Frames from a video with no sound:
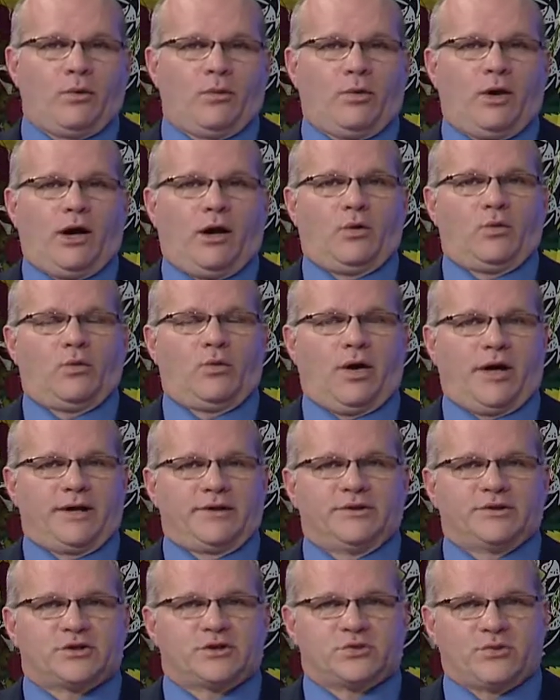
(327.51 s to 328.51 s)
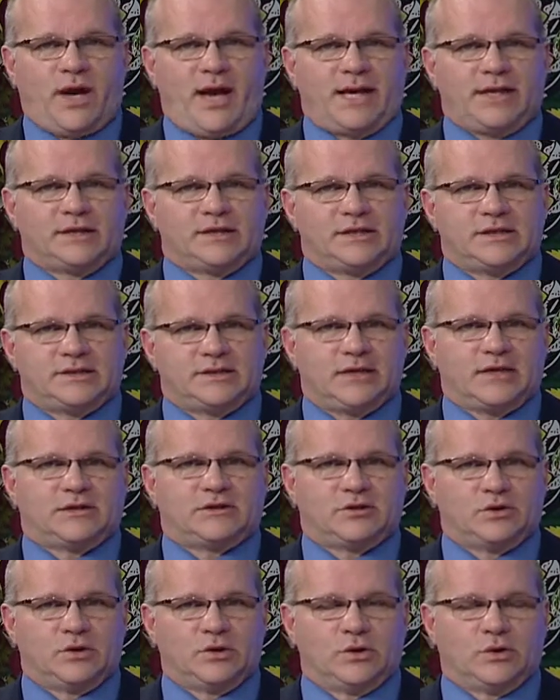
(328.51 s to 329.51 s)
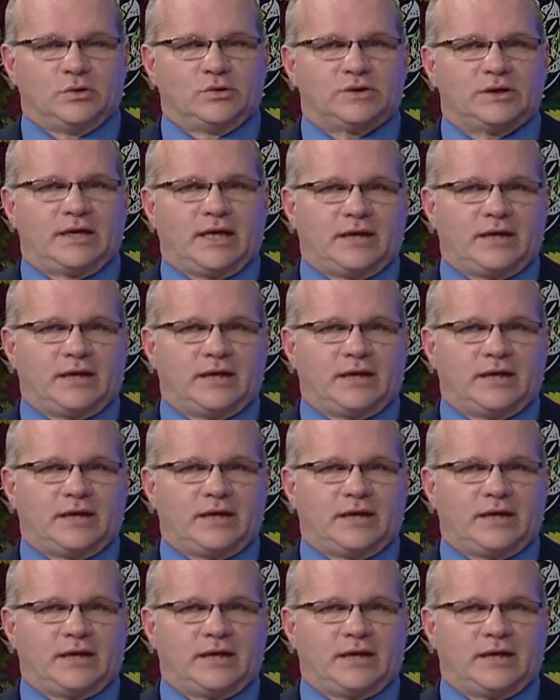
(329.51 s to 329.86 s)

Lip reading: Well, one of the strategies that's used,